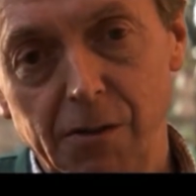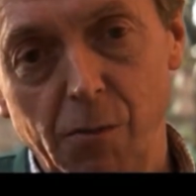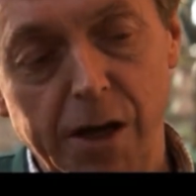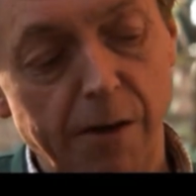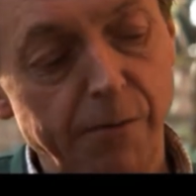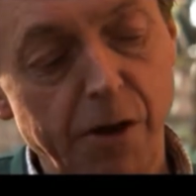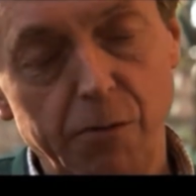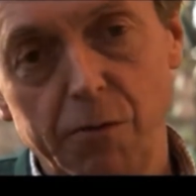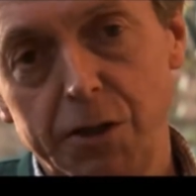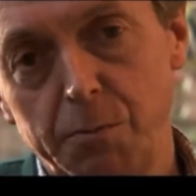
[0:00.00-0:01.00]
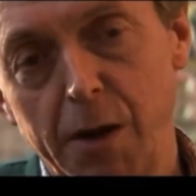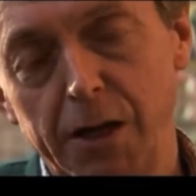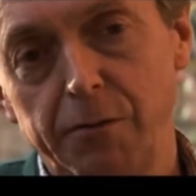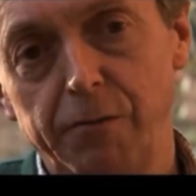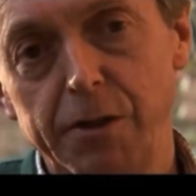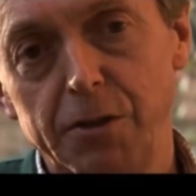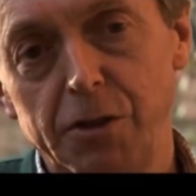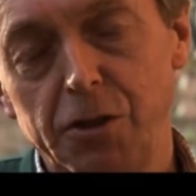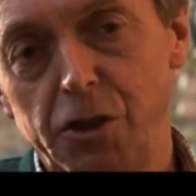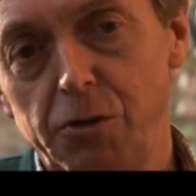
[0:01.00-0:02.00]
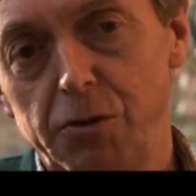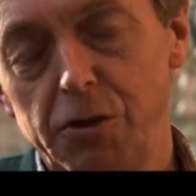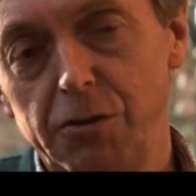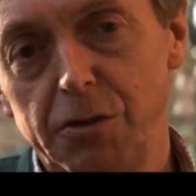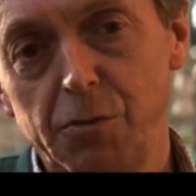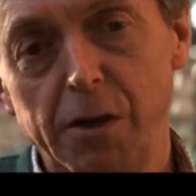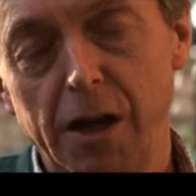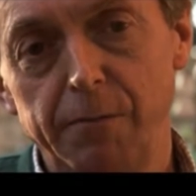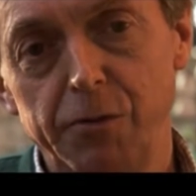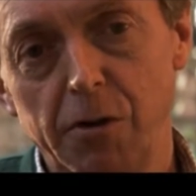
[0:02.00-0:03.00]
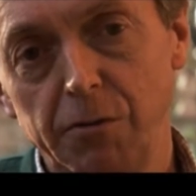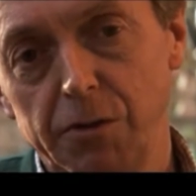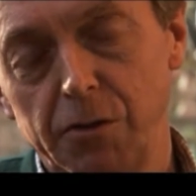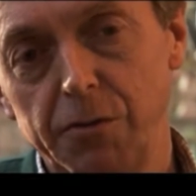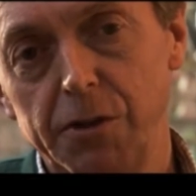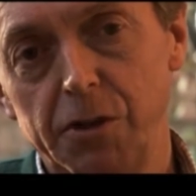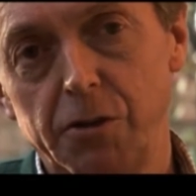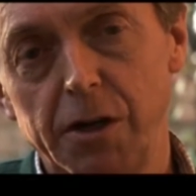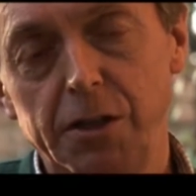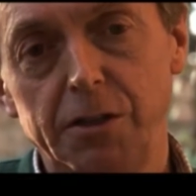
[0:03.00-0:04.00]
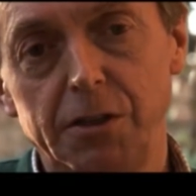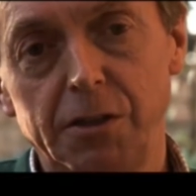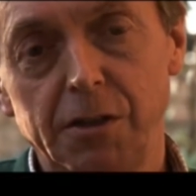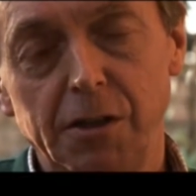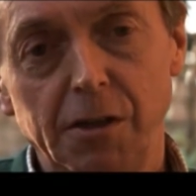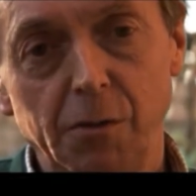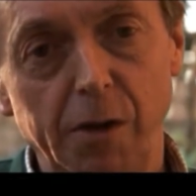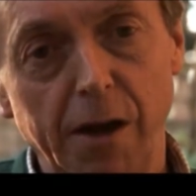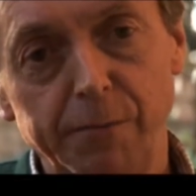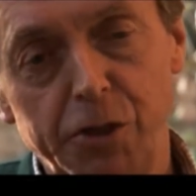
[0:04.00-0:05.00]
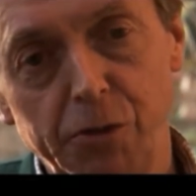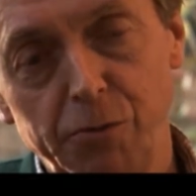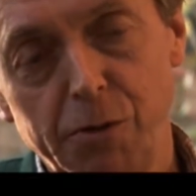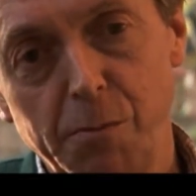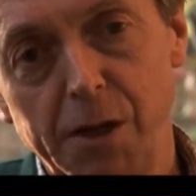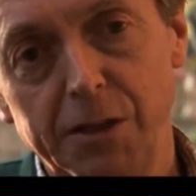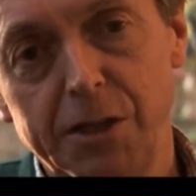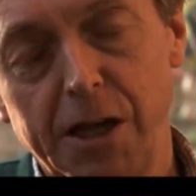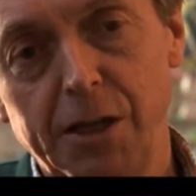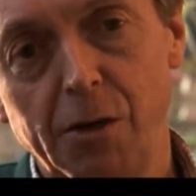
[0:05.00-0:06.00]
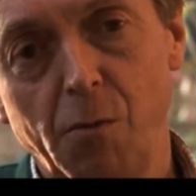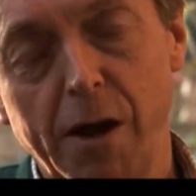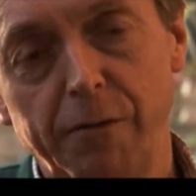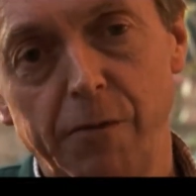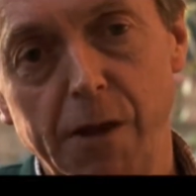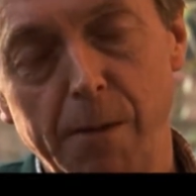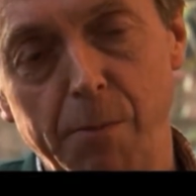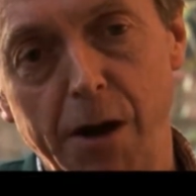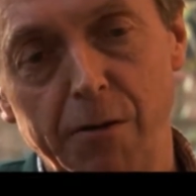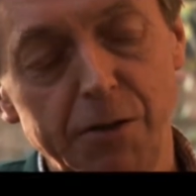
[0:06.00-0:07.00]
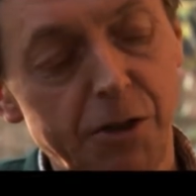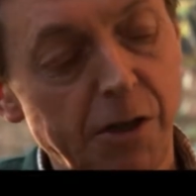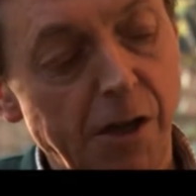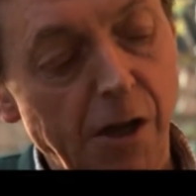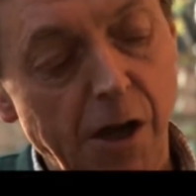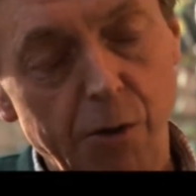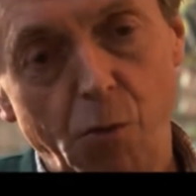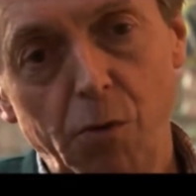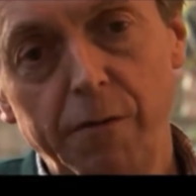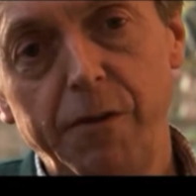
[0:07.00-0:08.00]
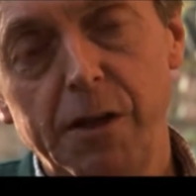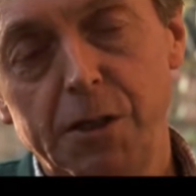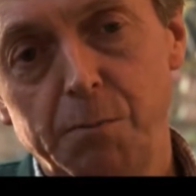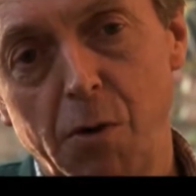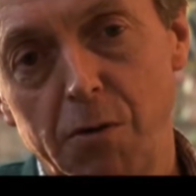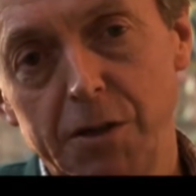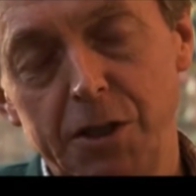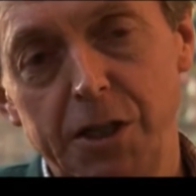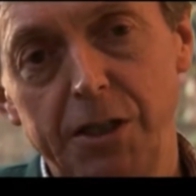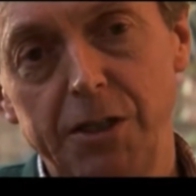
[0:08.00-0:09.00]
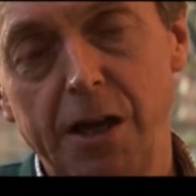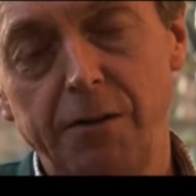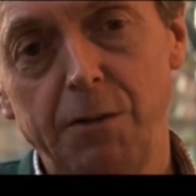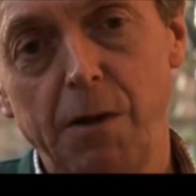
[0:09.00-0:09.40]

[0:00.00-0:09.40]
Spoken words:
we have no respect for institutions, we have drunks on the streets, we have children being taken away from their parents, and all of these policies